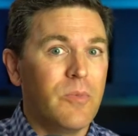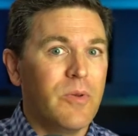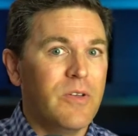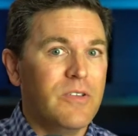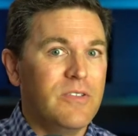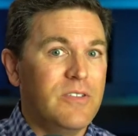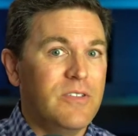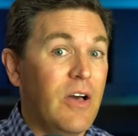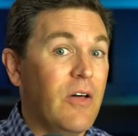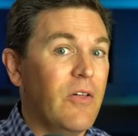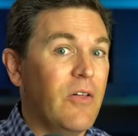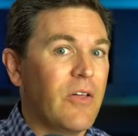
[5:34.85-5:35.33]
be
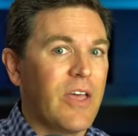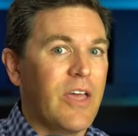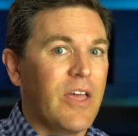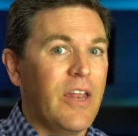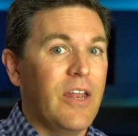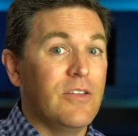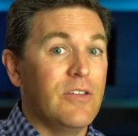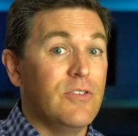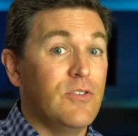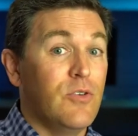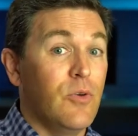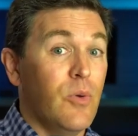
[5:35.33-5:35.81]

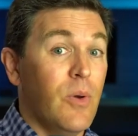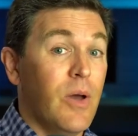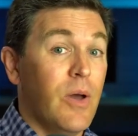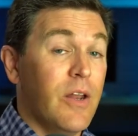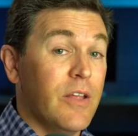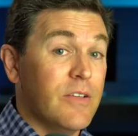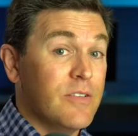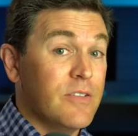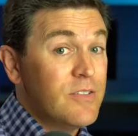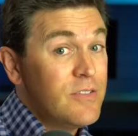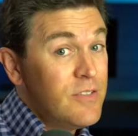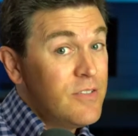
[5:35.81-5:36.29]
delegated to
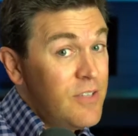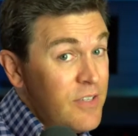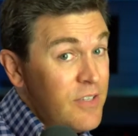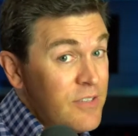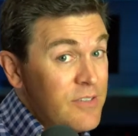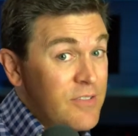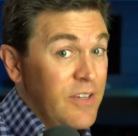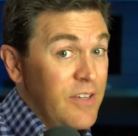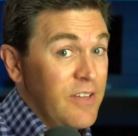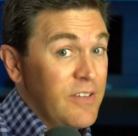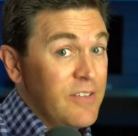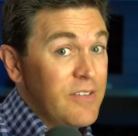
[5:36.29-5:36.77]
an
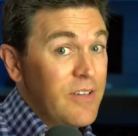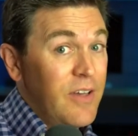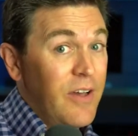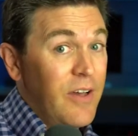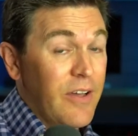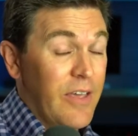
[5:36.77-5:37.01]
assistant